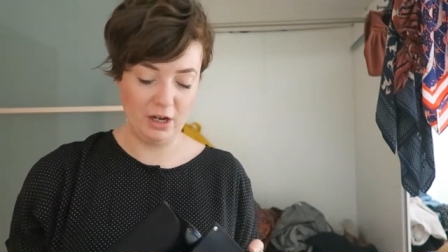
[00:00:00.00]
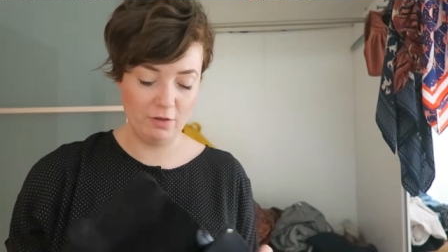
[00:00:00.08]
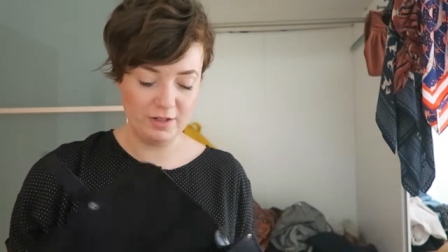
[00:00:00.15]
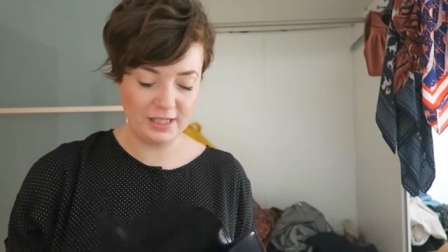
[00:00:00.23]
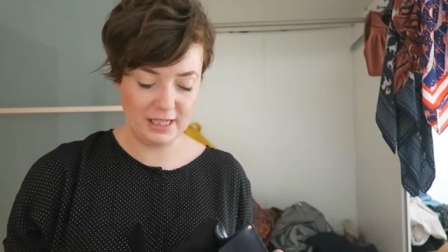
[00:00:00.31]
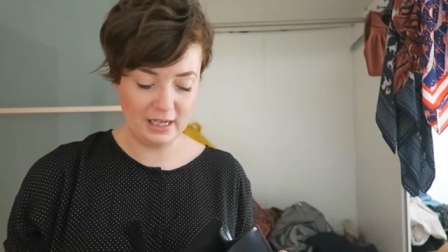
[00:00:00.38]

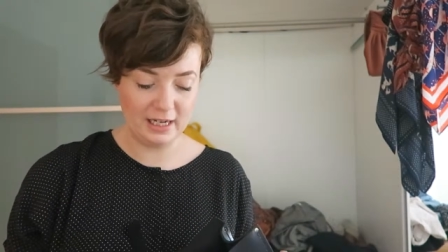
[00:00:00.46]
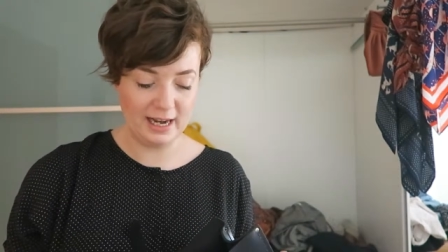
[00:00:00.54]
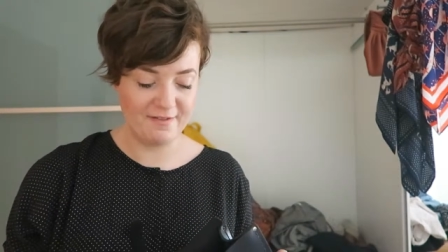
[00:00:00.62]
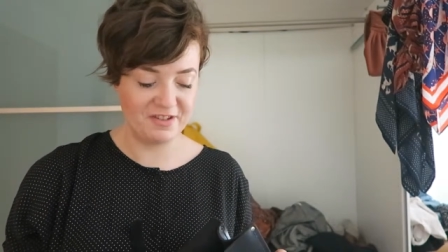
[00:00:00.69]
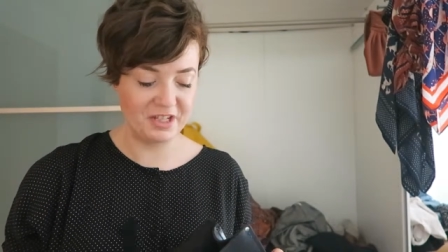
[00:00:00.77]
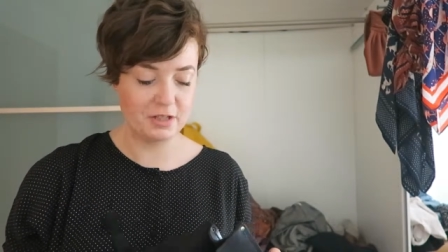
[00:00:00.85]
Obviously the
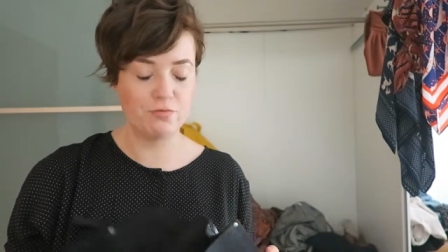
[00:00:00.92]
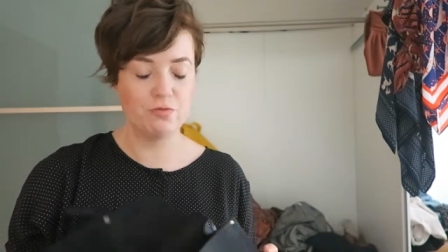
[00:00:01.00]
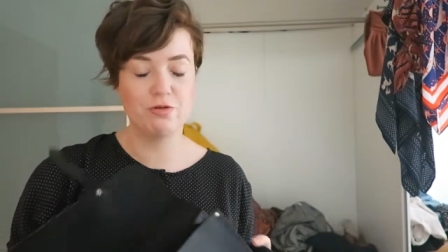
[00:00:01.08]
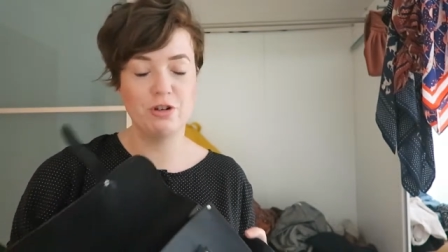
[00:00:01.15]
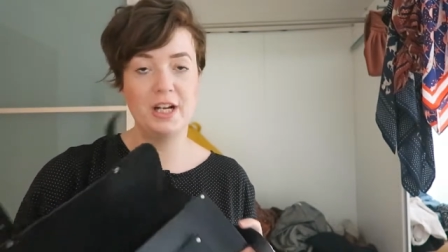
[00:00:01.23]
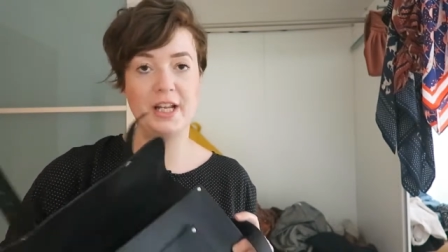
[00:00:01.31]
leather's
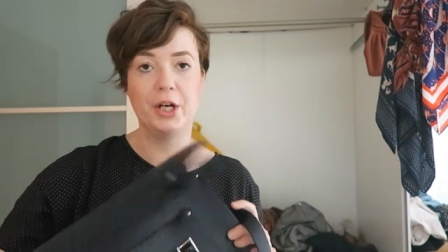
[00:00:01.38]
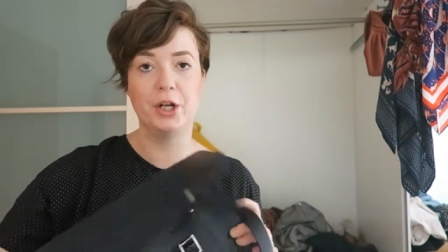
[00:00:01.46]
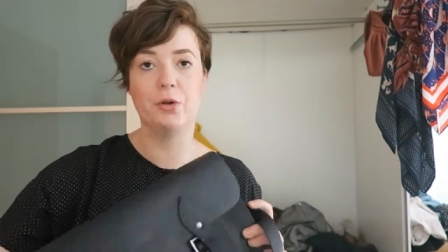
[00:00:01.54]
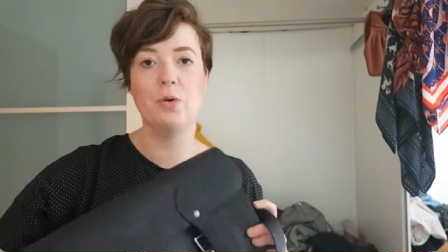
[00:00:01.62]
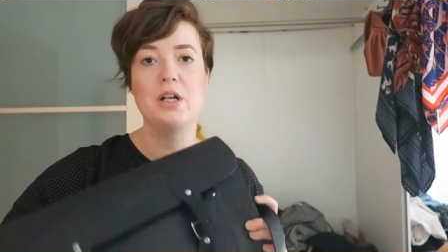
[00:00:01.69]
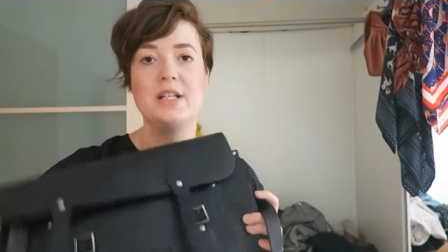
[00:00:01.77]
really
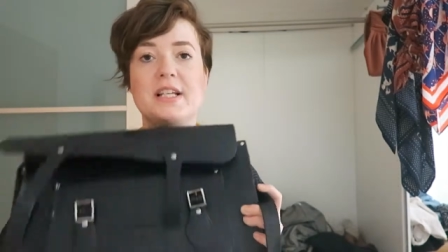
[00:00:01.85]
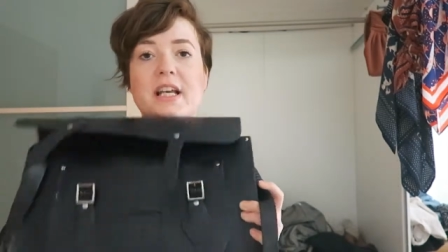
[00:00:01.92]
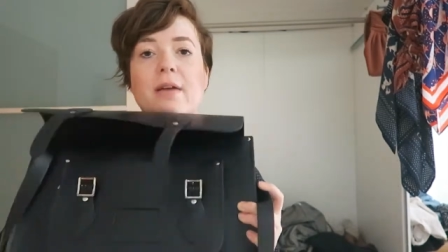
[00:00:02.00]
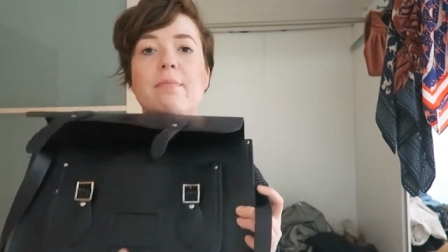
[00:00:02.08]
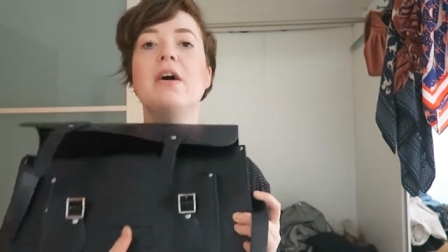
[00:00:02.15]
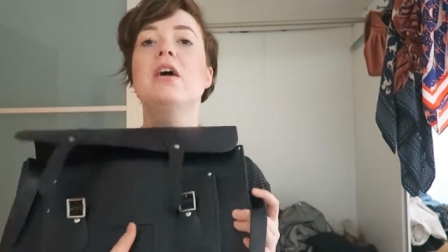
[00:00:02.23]
good
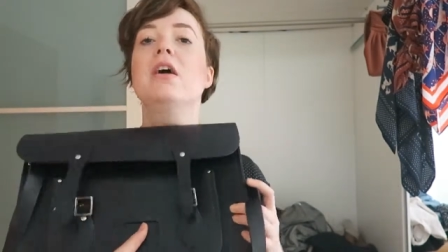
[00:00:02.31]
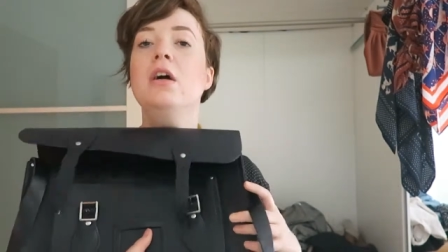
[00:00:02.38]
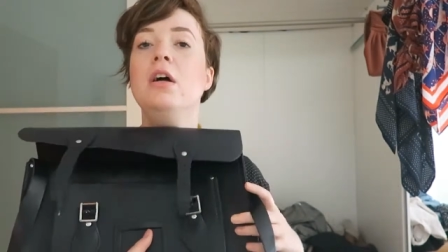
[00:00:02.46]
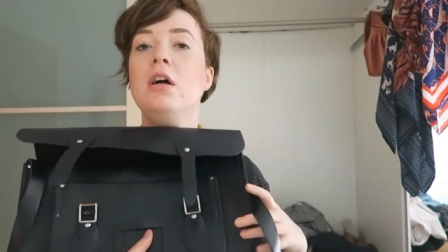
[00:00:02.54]
quality, but